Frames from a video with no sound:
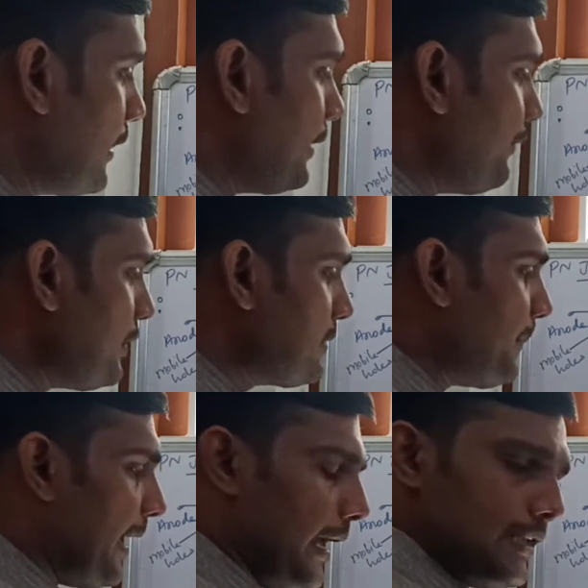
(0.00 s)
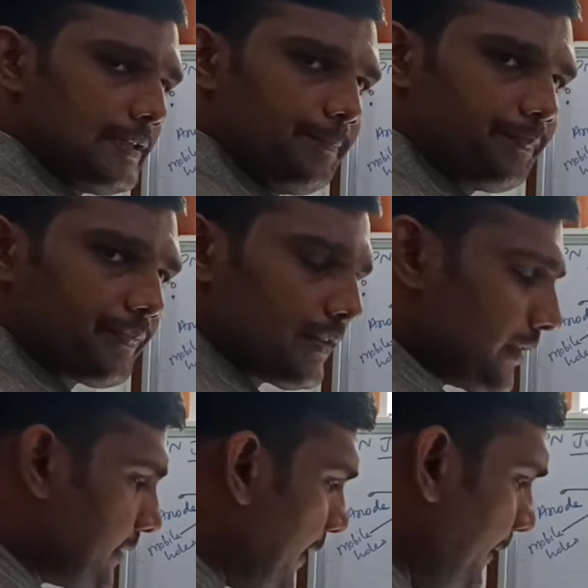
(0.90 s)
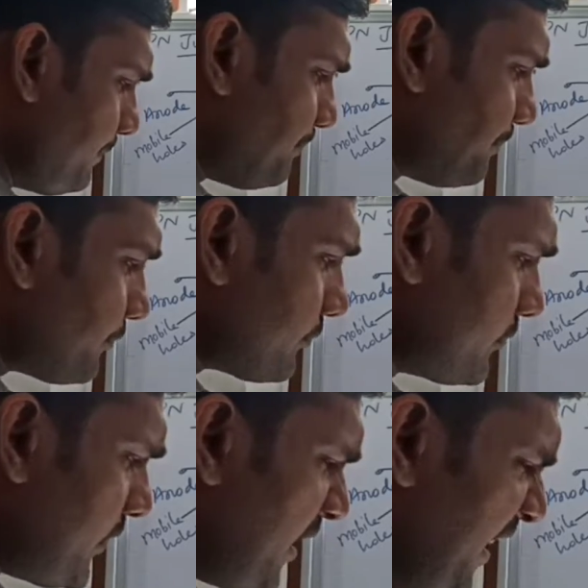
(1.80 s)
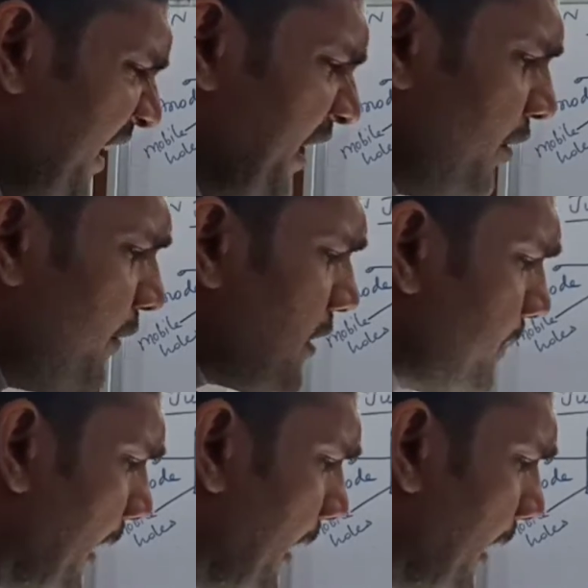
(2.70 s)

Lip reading: reverse bias, see, in reverse